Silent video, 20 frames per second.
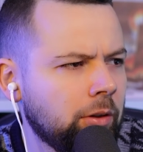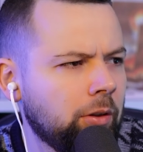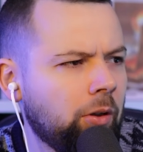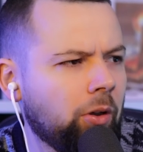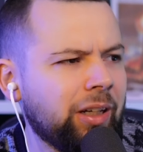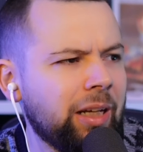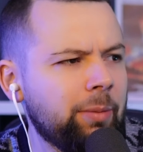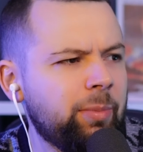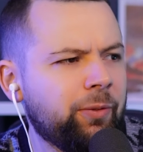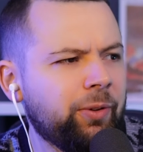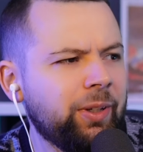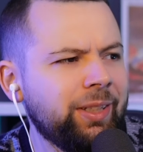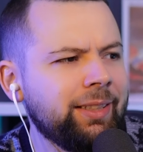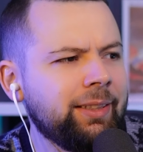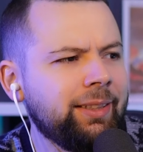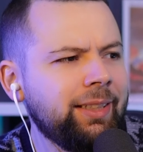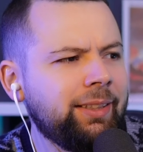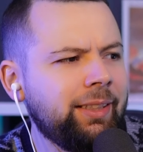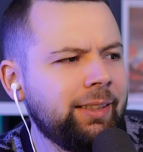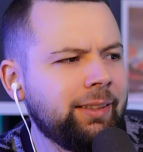Okay, my friends,
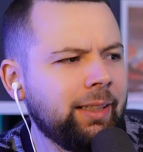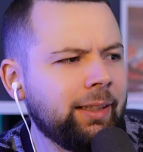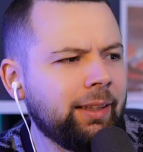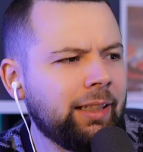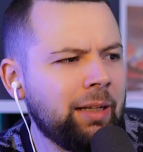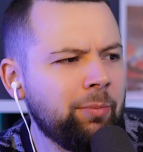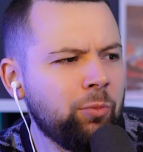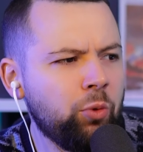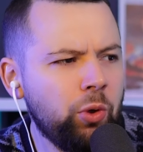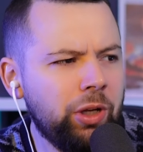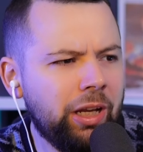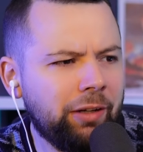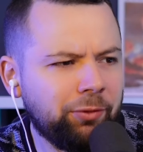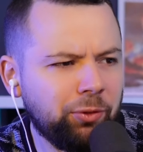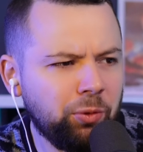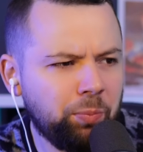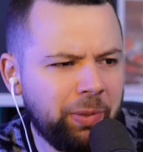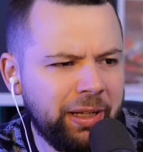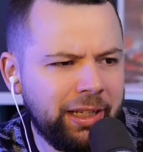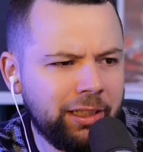this is the time we have
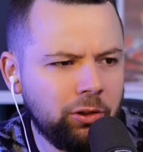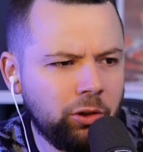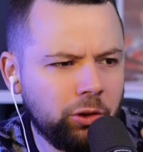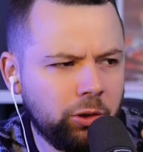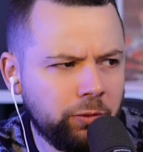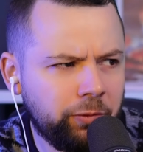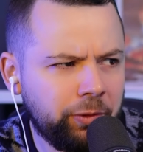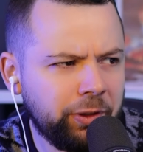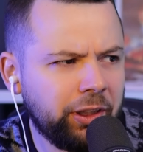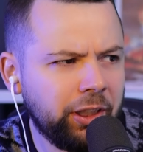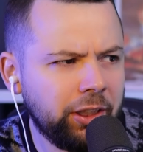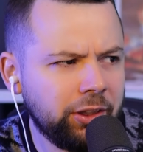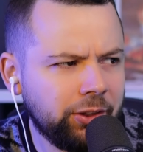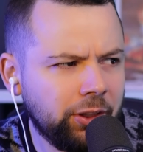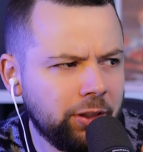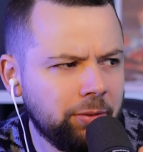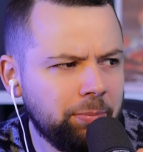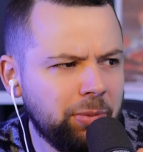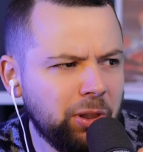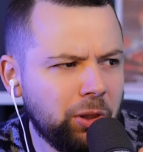to pay a lot of
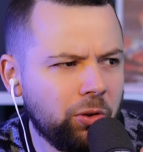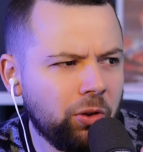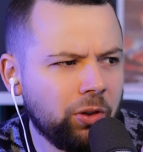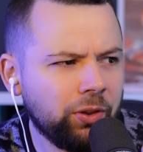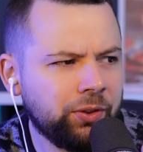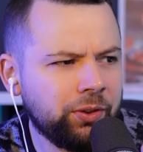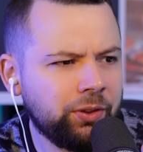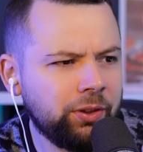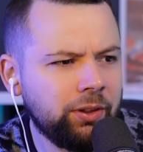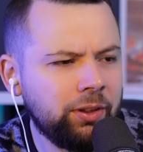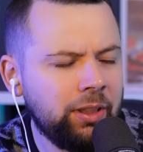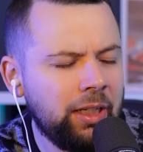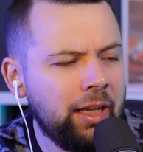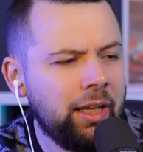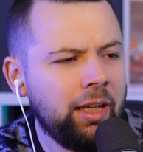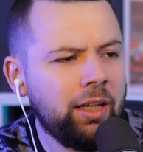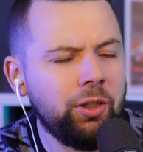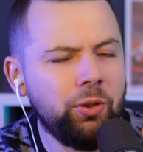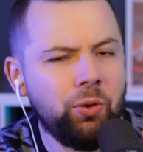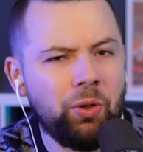attention because
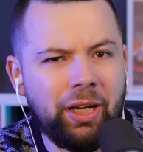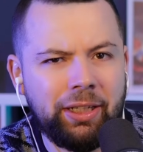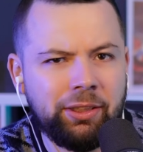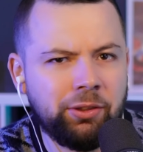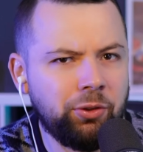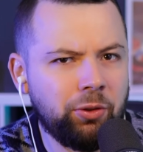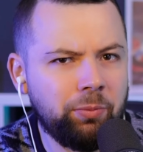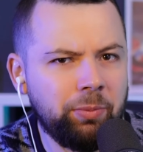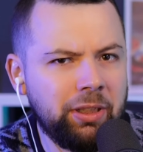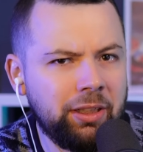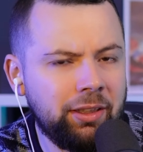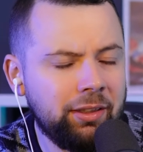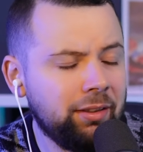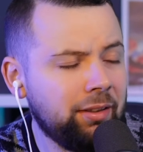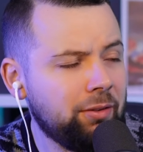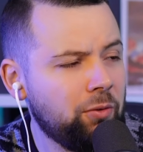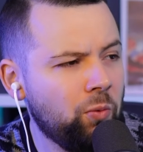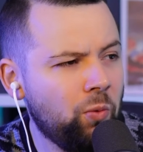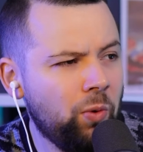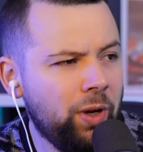you guys know me.
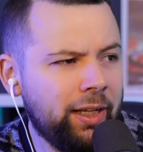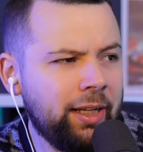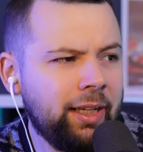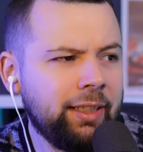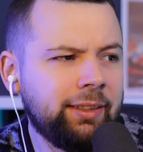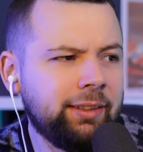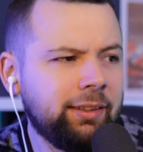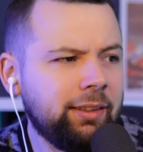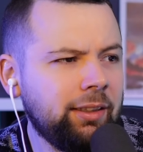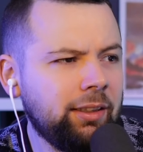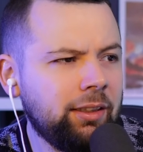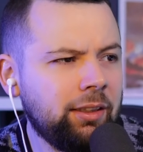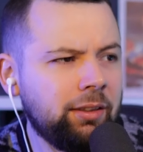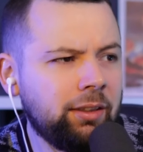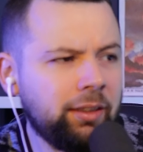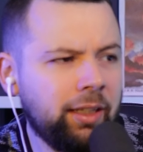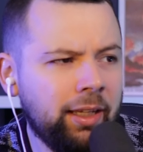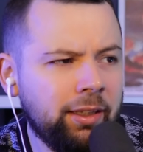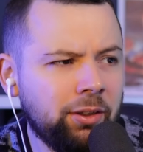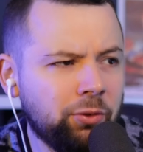When I
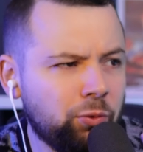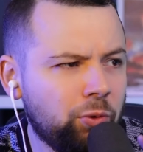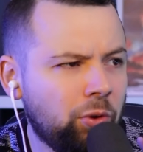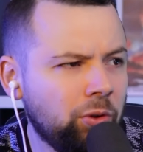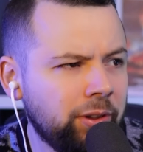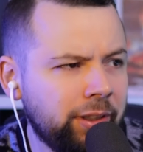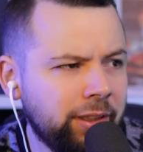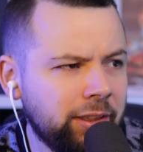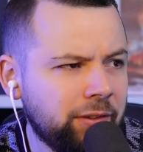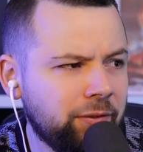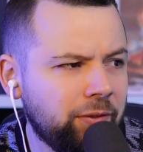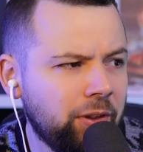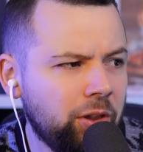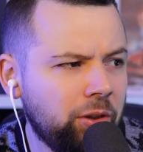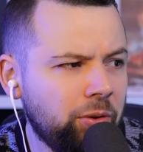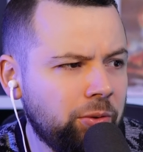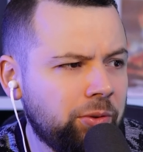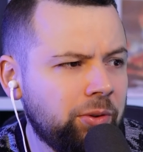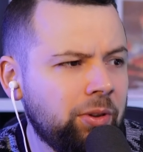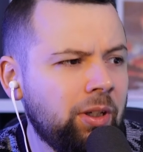see Kent Rollins
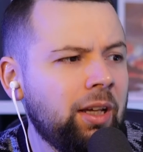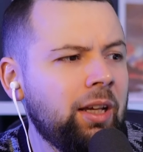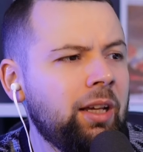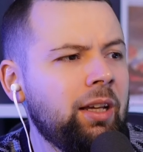videos,